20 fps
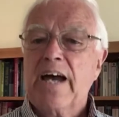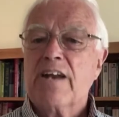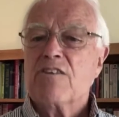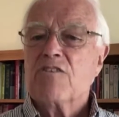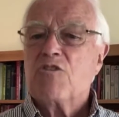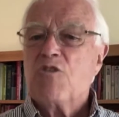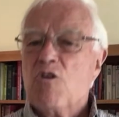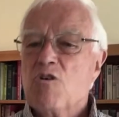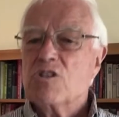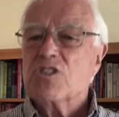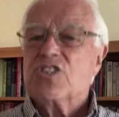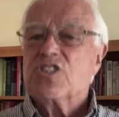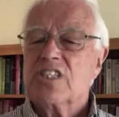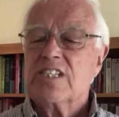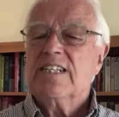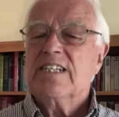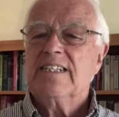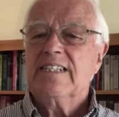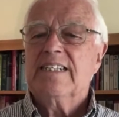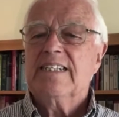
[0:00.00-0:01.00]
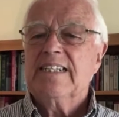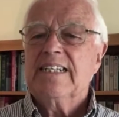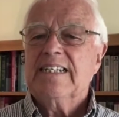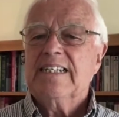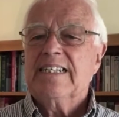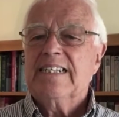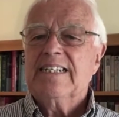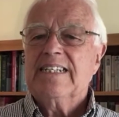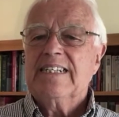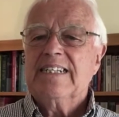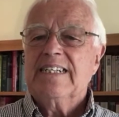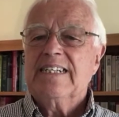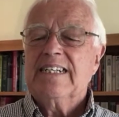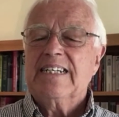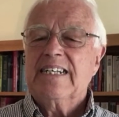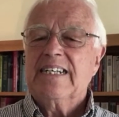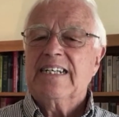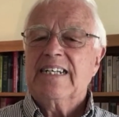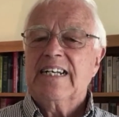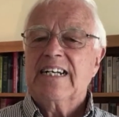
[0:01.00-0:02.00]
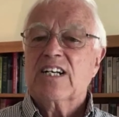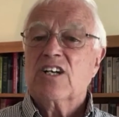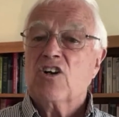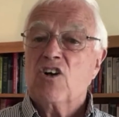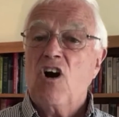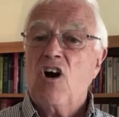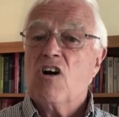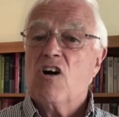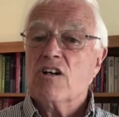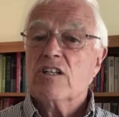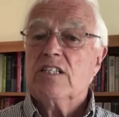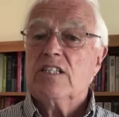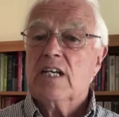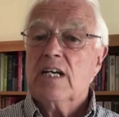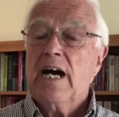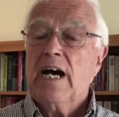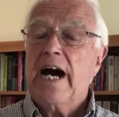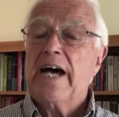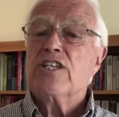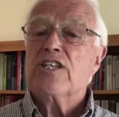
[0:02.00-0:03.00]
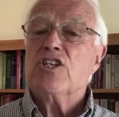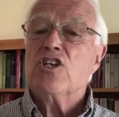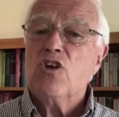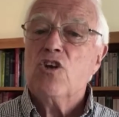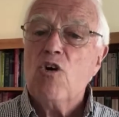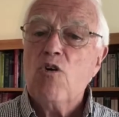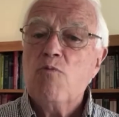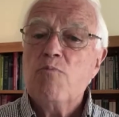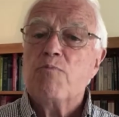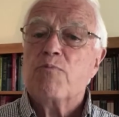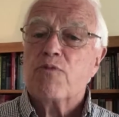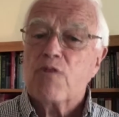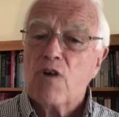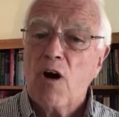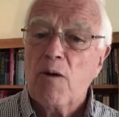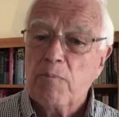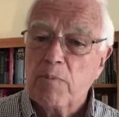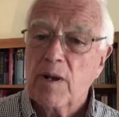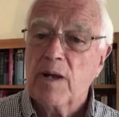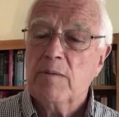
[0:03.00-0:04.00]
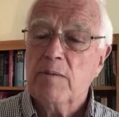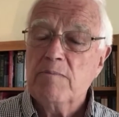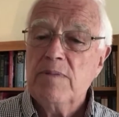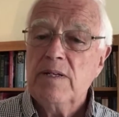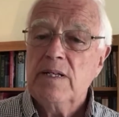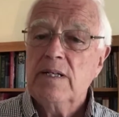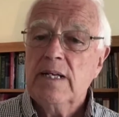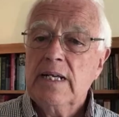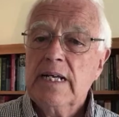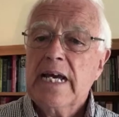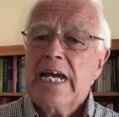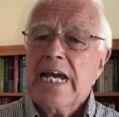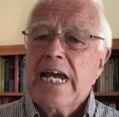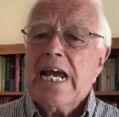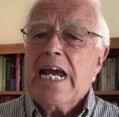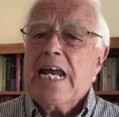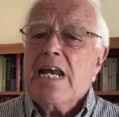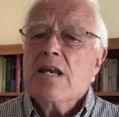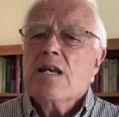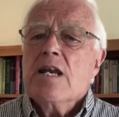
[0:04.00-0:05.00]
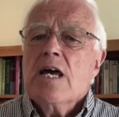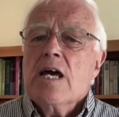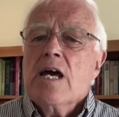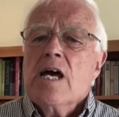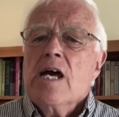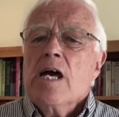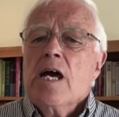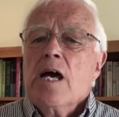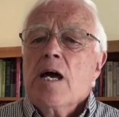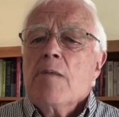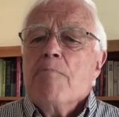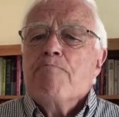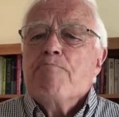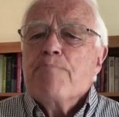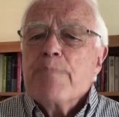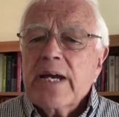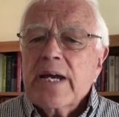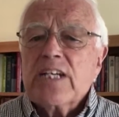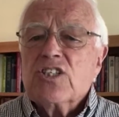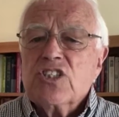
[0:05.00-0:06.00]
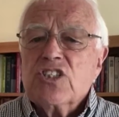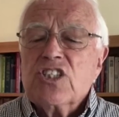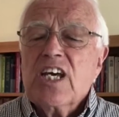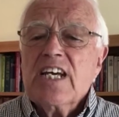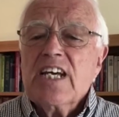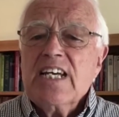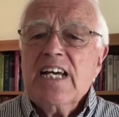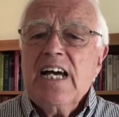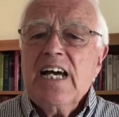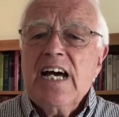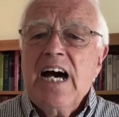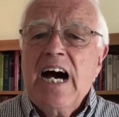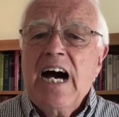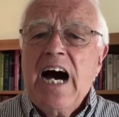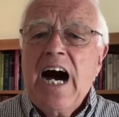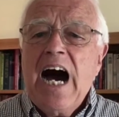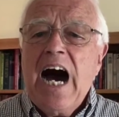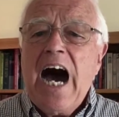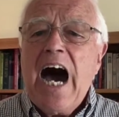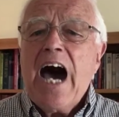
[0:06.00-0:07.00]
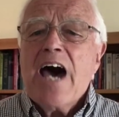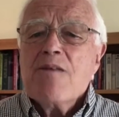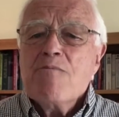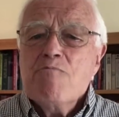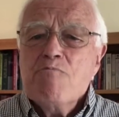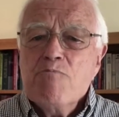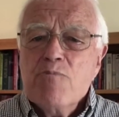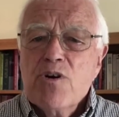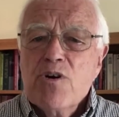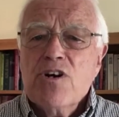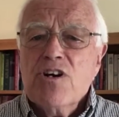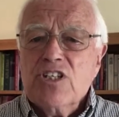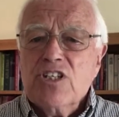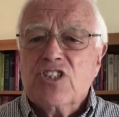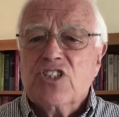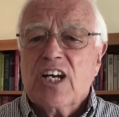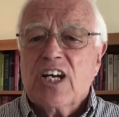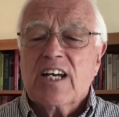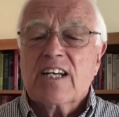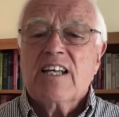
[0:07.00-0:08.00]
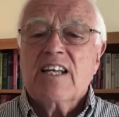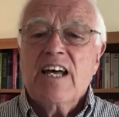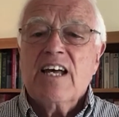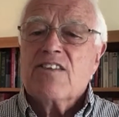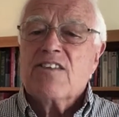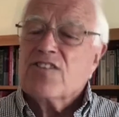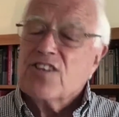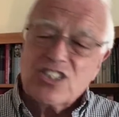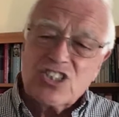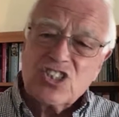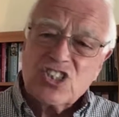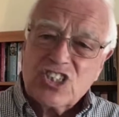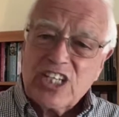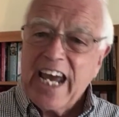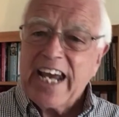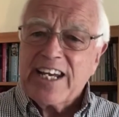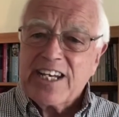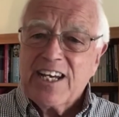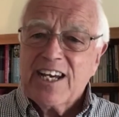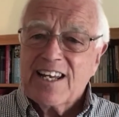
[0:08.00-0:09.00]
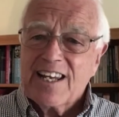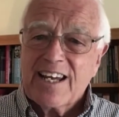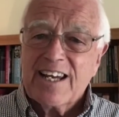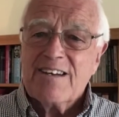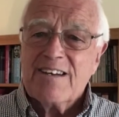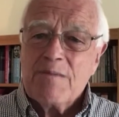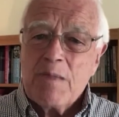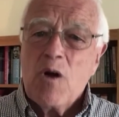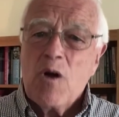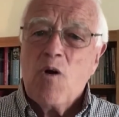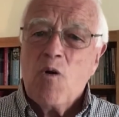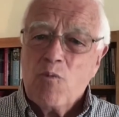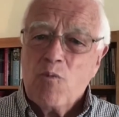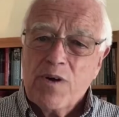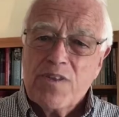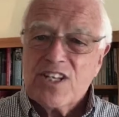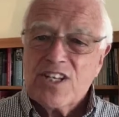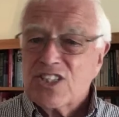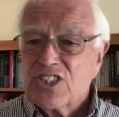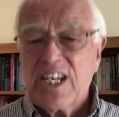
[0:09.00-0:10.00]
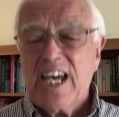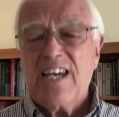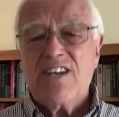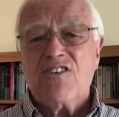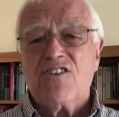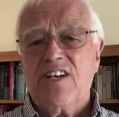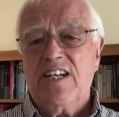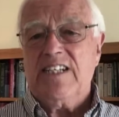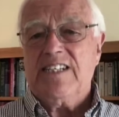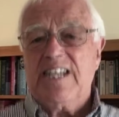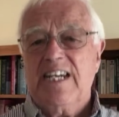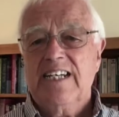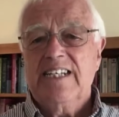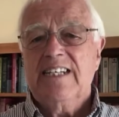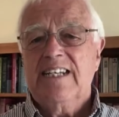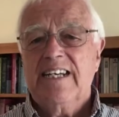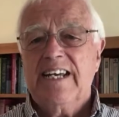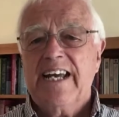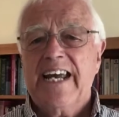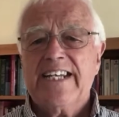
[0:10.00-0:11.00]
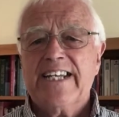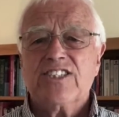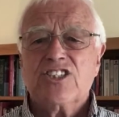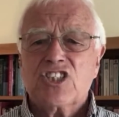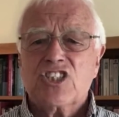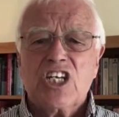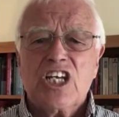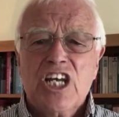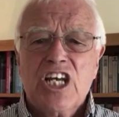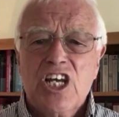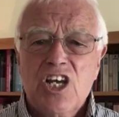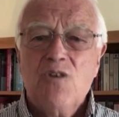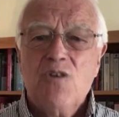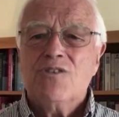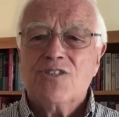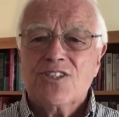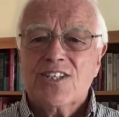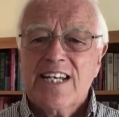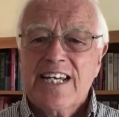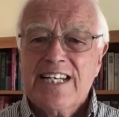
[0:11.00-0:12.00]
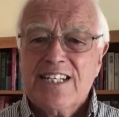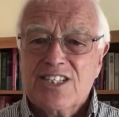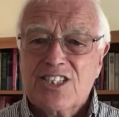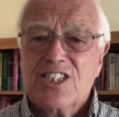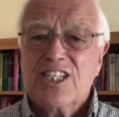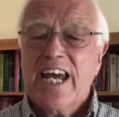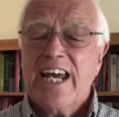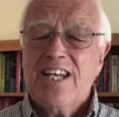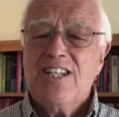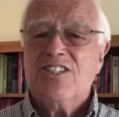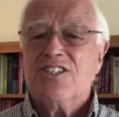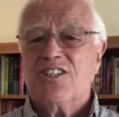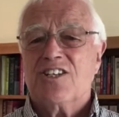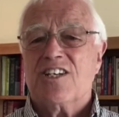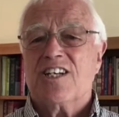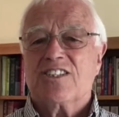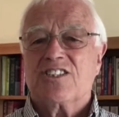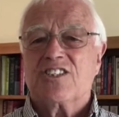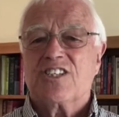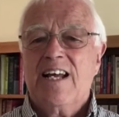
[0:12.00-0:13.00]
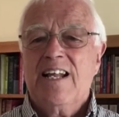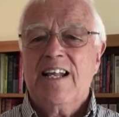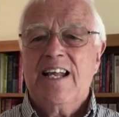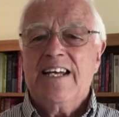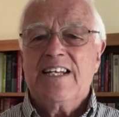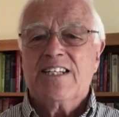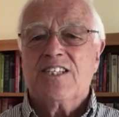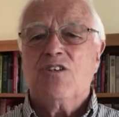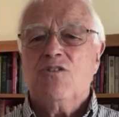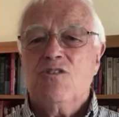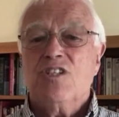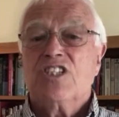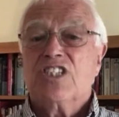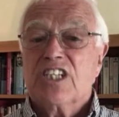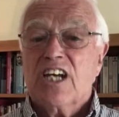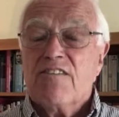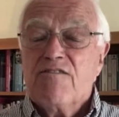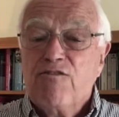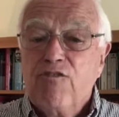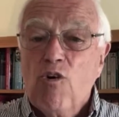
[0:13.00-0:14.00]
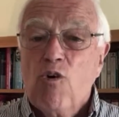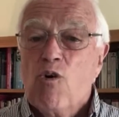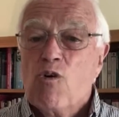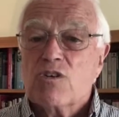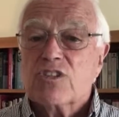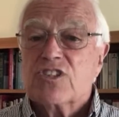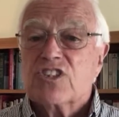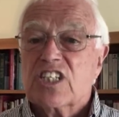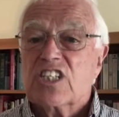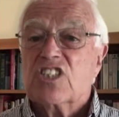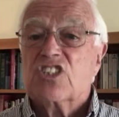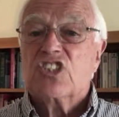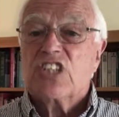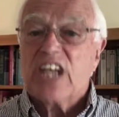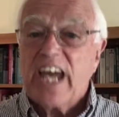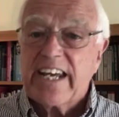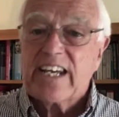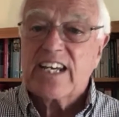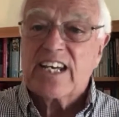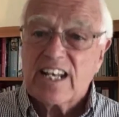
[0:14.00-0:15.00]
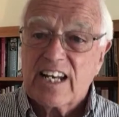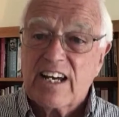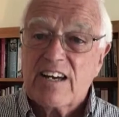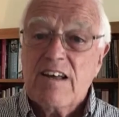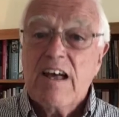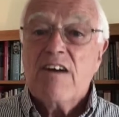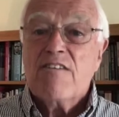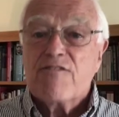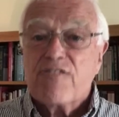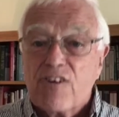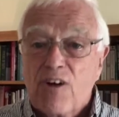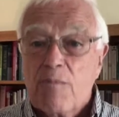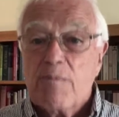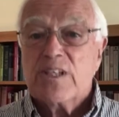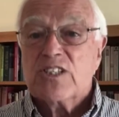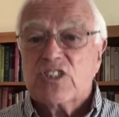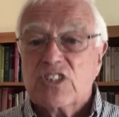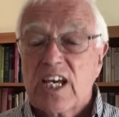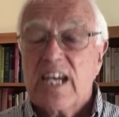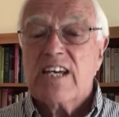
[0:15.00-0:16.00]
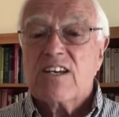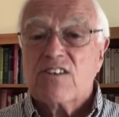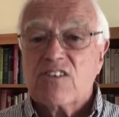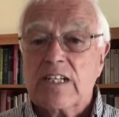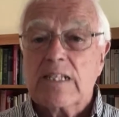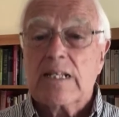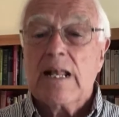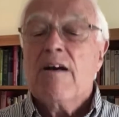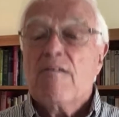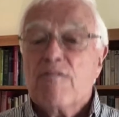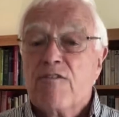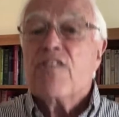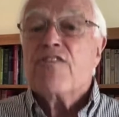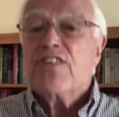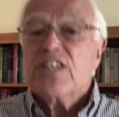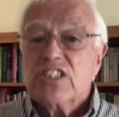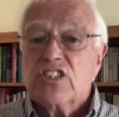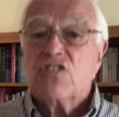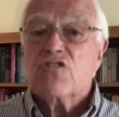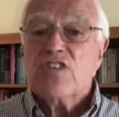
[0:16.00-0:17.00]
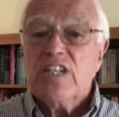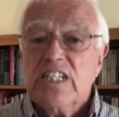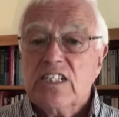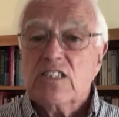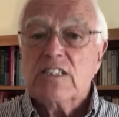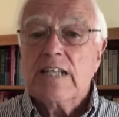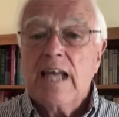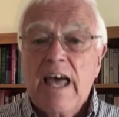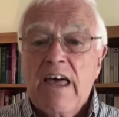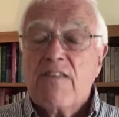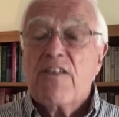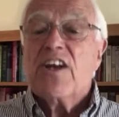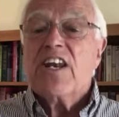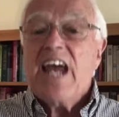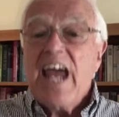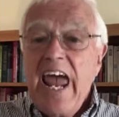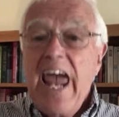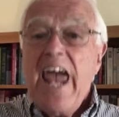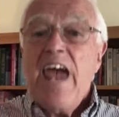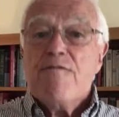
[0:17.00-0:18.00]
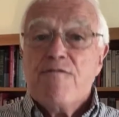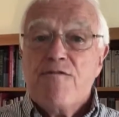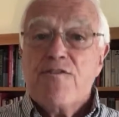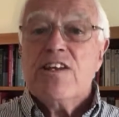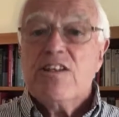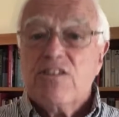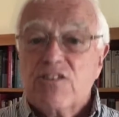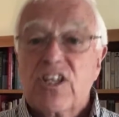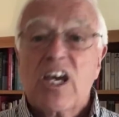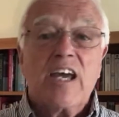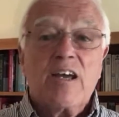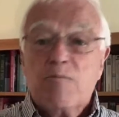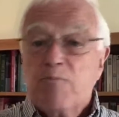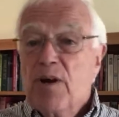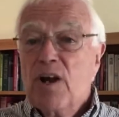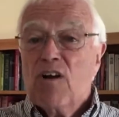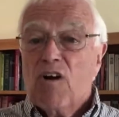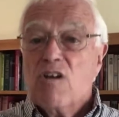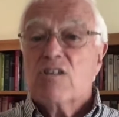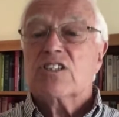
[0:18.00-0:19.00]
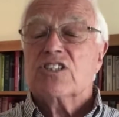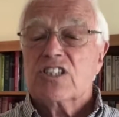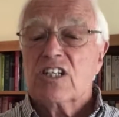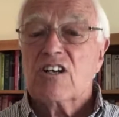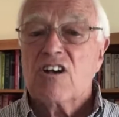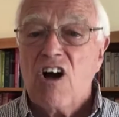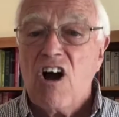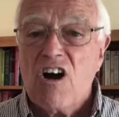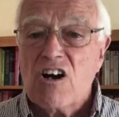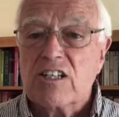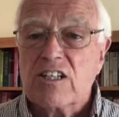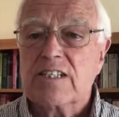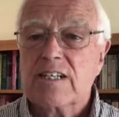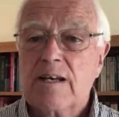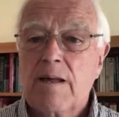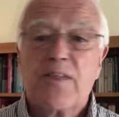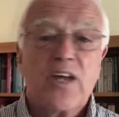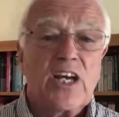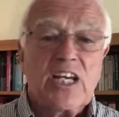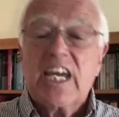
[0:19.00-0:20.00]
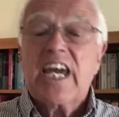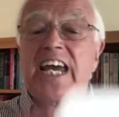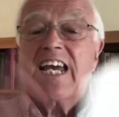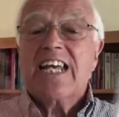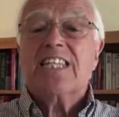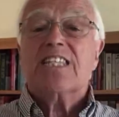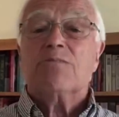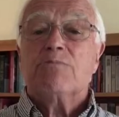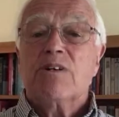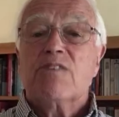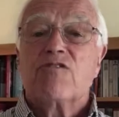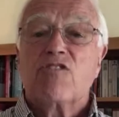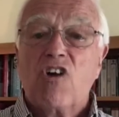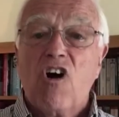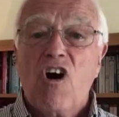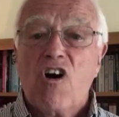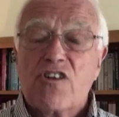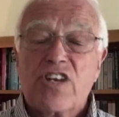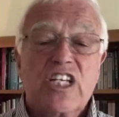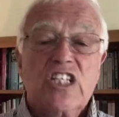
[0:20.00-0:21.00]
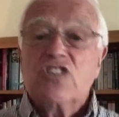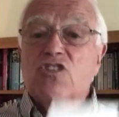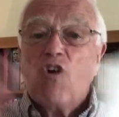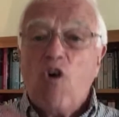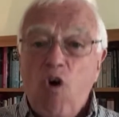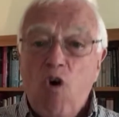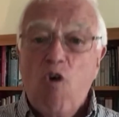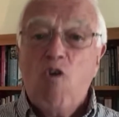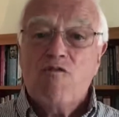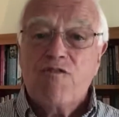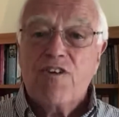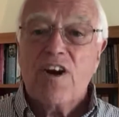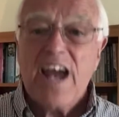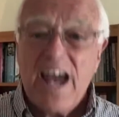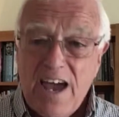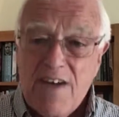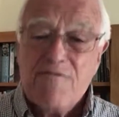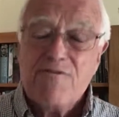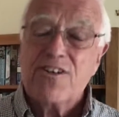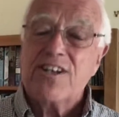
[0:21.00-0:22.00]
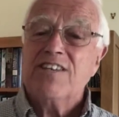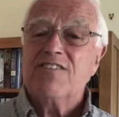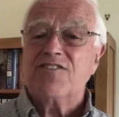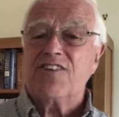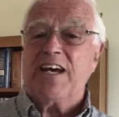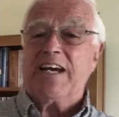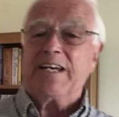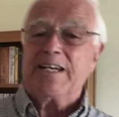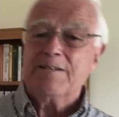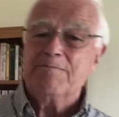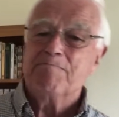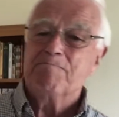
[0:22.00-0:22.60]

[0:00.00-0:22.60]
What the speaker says: And of course, God had no problem in mixing and merging the secular with the sacred. It's hugely dangerous to divorce the secular from the sacred, for this reason, that everything belongs to God. The kingdom of God is over everything.